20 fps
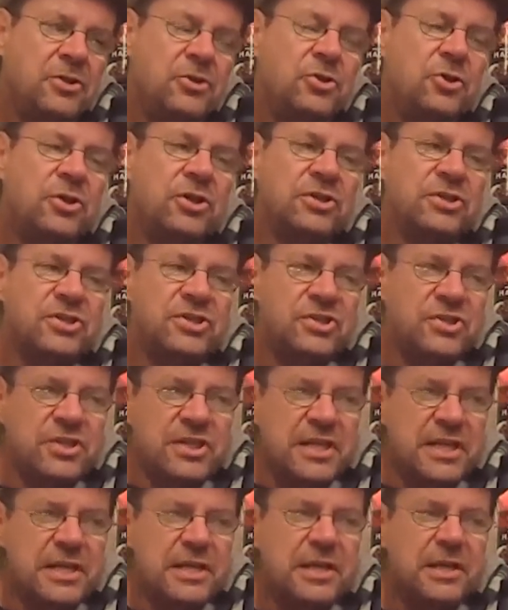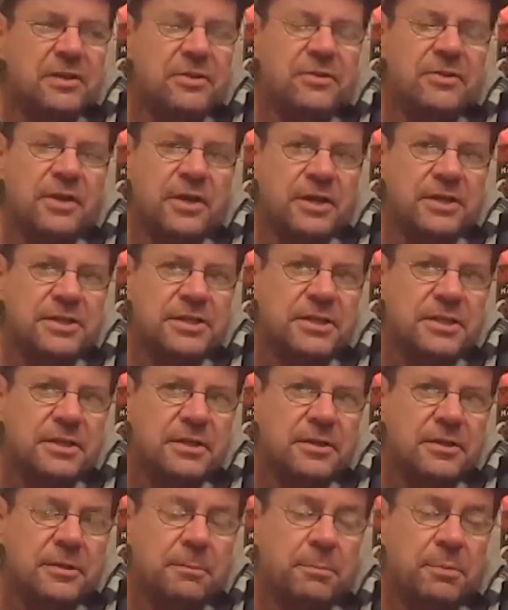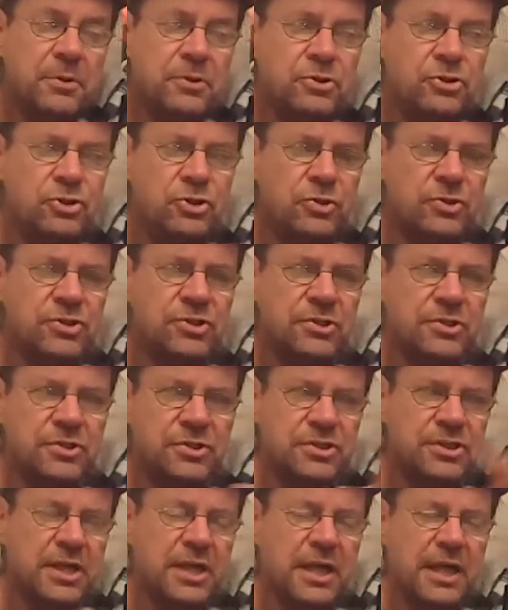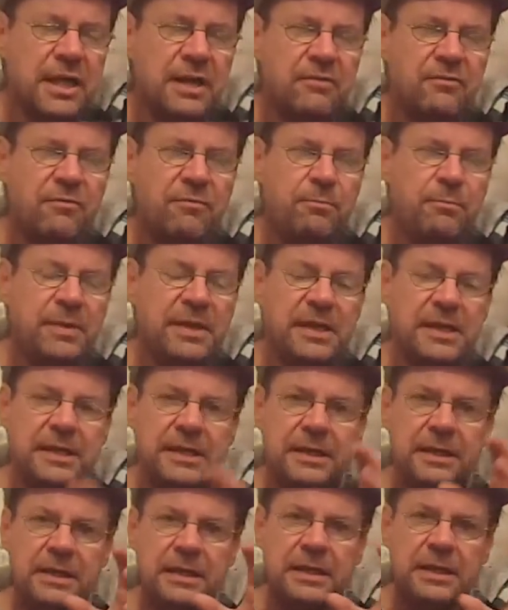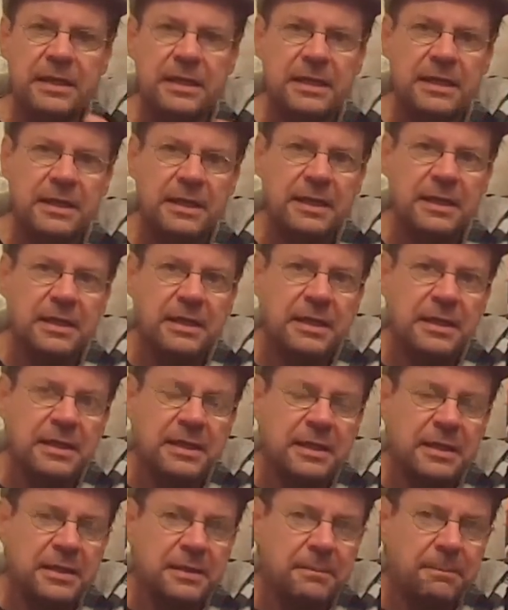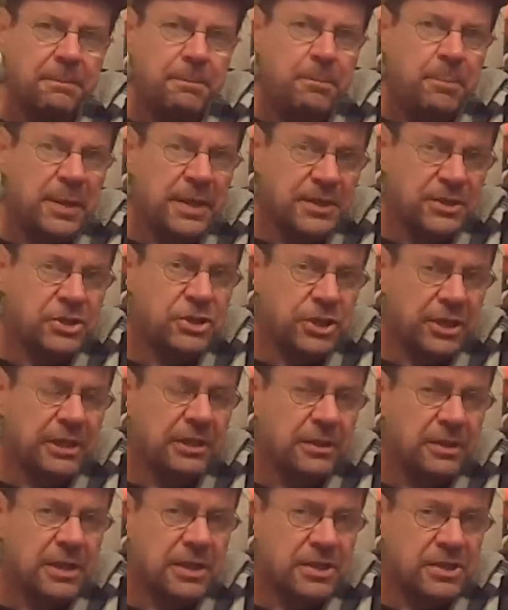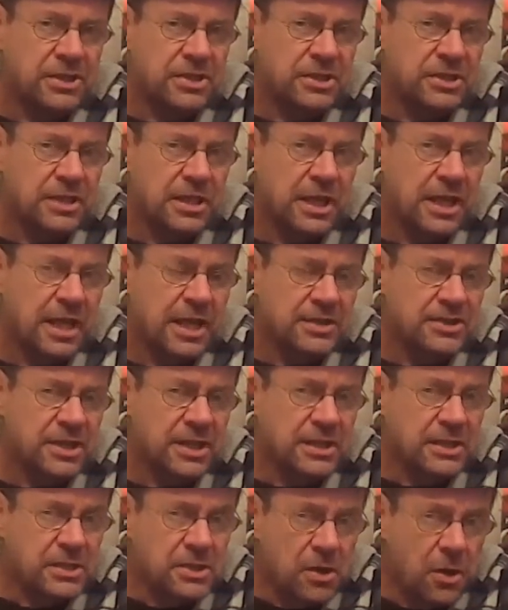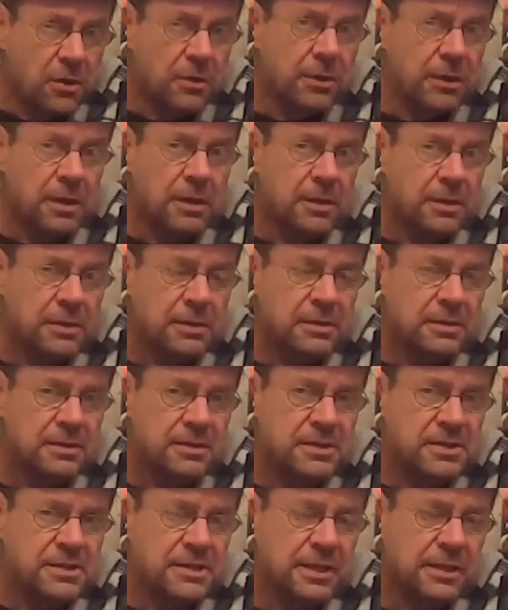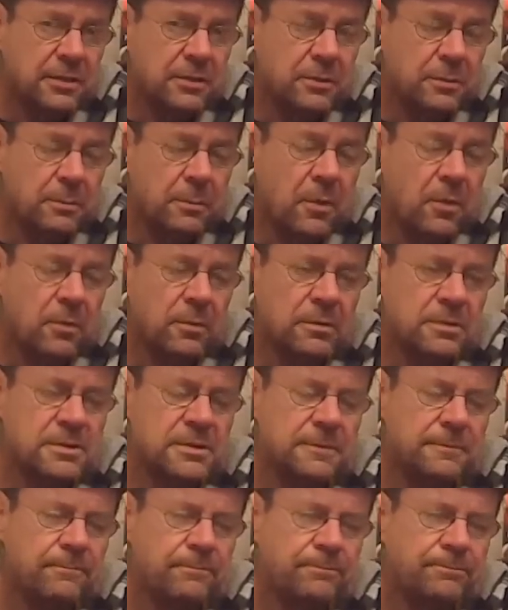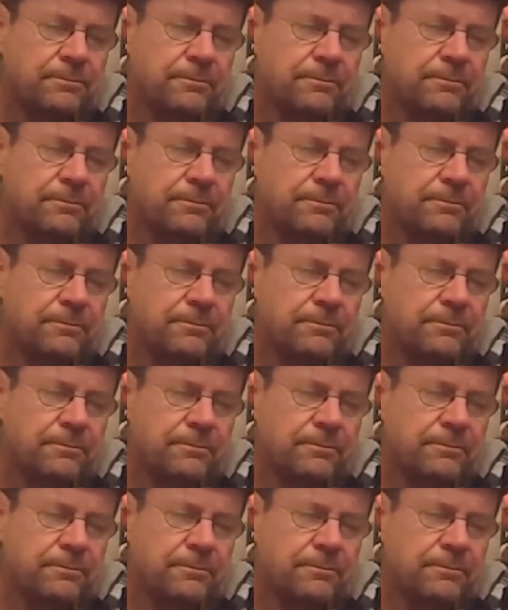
You can see that the producers have been pitching this as a young single malt,